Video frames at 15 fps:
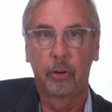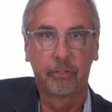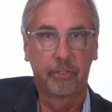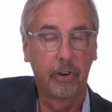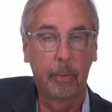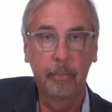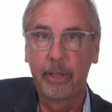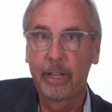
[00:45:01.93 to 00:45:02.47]

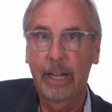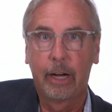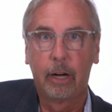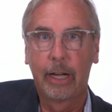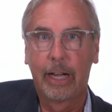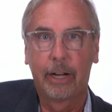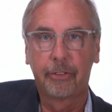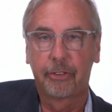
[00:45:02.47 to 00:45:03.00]
from the
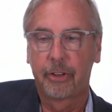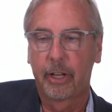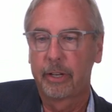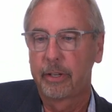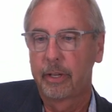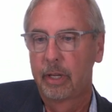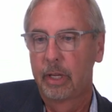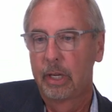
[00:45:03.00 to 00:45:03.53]

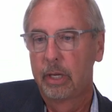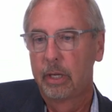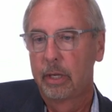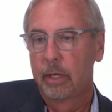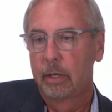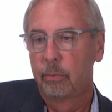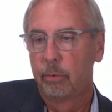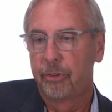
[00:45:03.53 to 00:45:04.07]
outset.
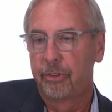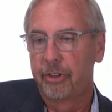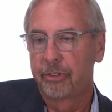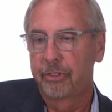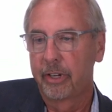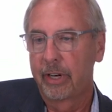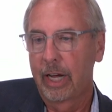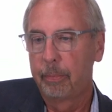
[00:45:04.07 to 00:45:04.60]

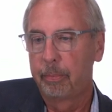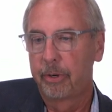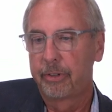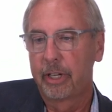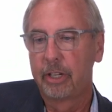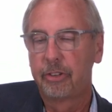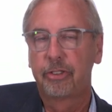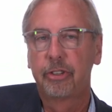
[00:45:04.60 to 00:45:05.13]
Resistant
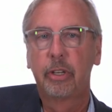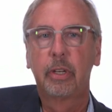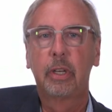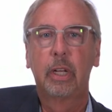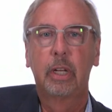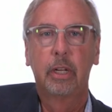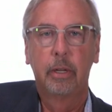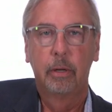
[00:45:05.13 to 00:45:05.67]
hypertension,
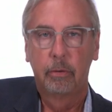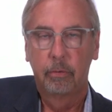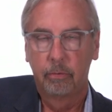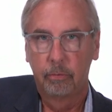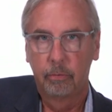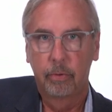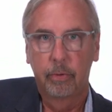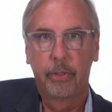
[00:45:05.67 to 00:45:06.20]

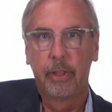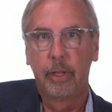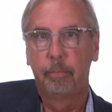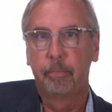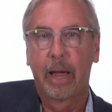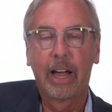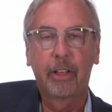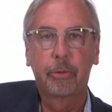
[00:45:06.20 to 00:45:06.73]
the
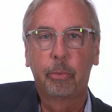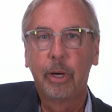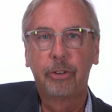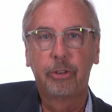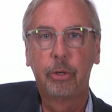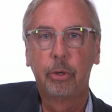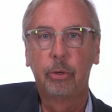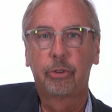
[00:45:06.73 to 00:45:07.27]
Pathway
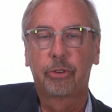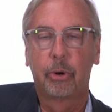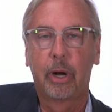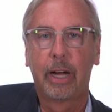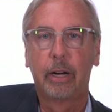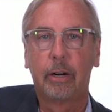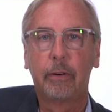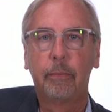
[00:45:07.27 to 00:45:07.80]
2
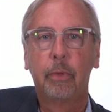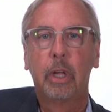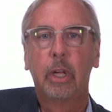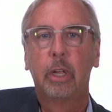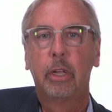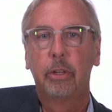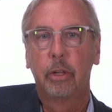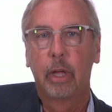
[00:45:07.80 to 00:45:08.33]
trial.
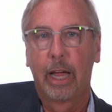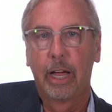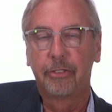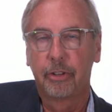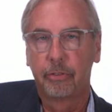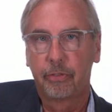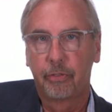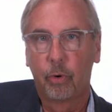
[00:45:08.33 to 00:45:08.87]
As
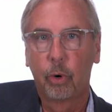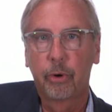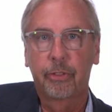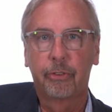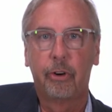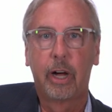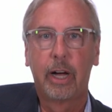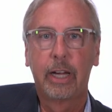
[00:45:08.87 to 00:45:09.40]
a
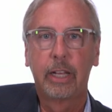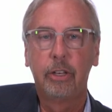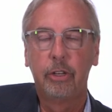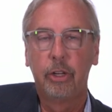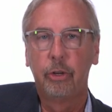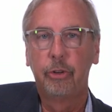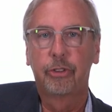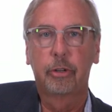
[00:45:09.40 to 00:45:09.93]
fourth line,
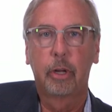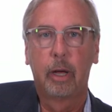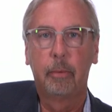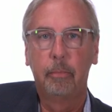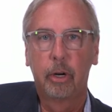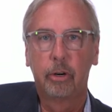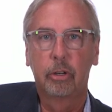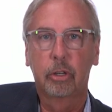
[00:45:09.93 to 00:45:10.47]
use a
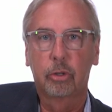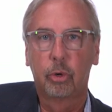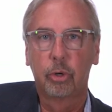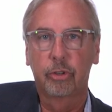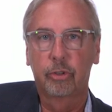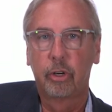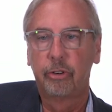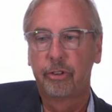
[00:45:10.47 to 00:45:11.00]

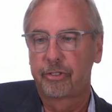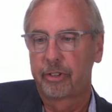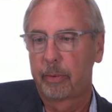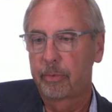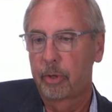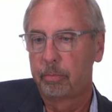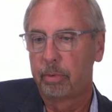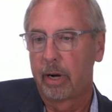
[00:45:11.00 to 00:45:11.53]
mineralocorticoid
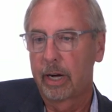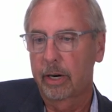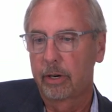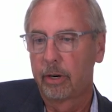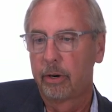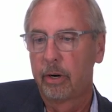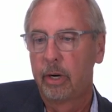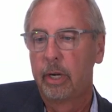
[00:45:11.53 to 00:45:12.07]
receptor
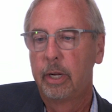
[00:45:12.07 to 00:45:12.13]
blocker,